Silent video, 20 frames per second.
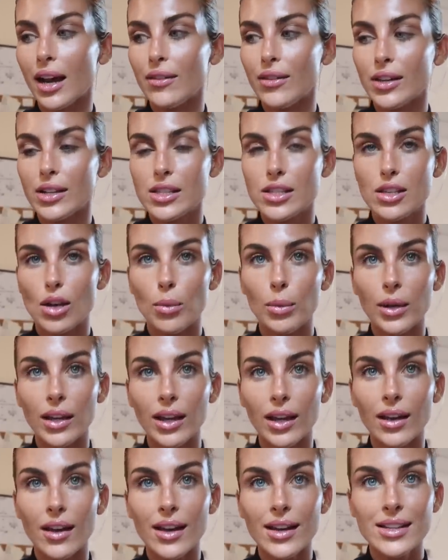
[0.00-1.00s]
I've had so
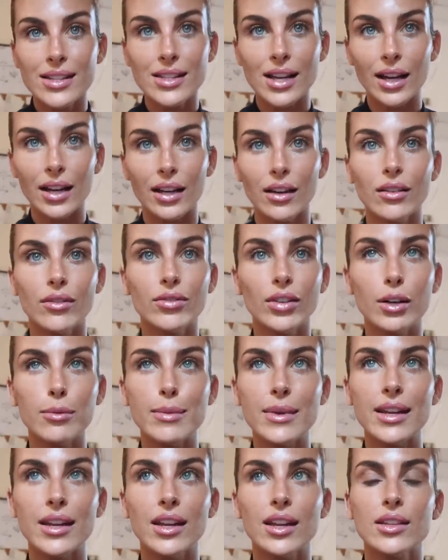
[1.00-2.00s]
many exciting fun
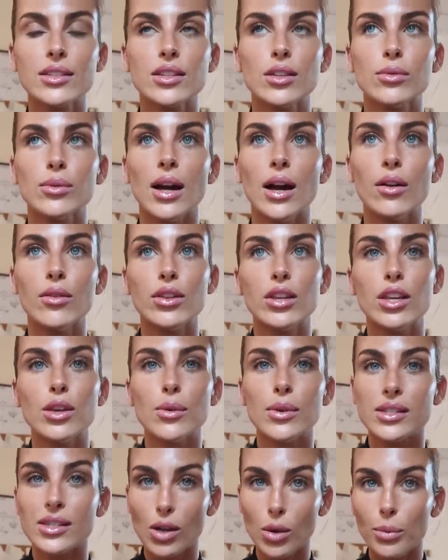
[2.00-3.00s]
meetings around the
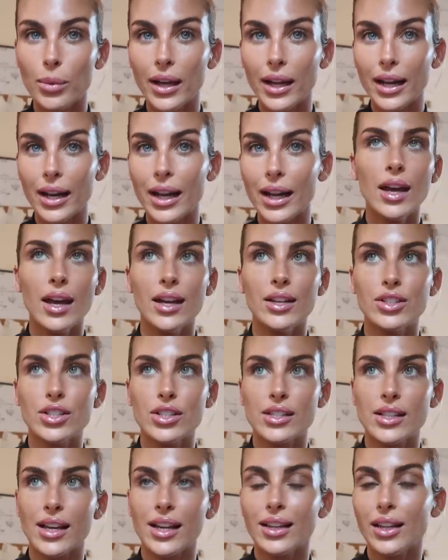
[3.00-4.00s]
US Open and
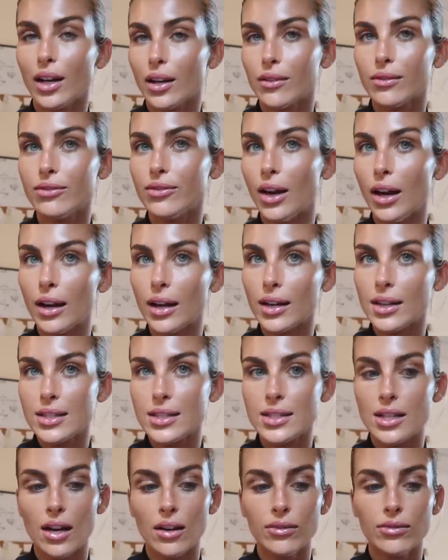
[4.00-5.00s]
just like a lot of fun
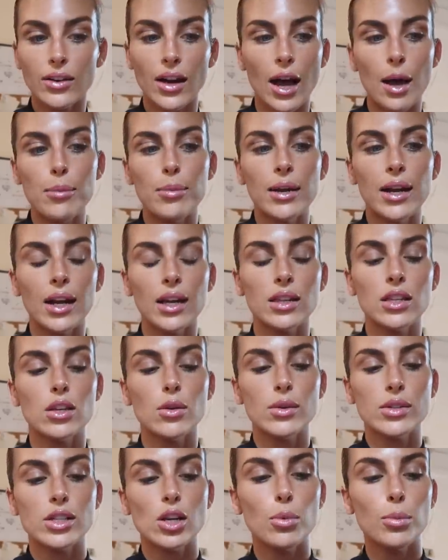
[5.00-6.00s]
stuff happening at the
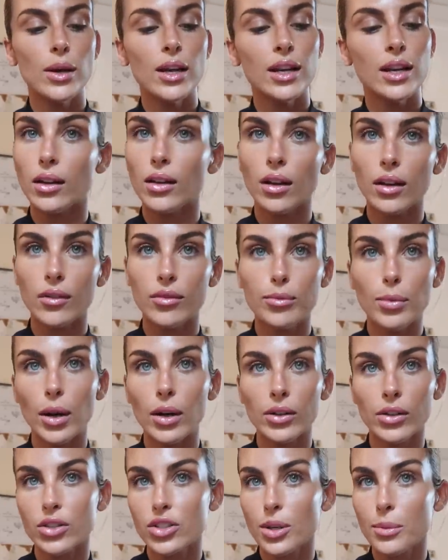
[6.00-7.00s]
US Open and a lot of
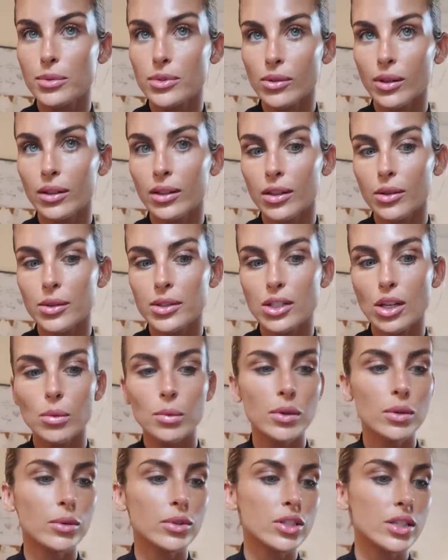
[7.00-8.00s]
partnerships around the US
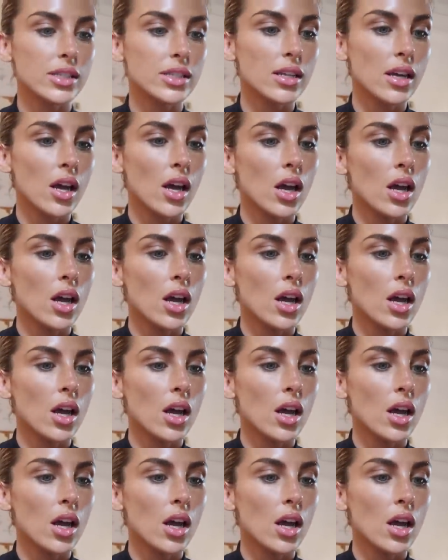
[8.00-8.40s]
Open, which is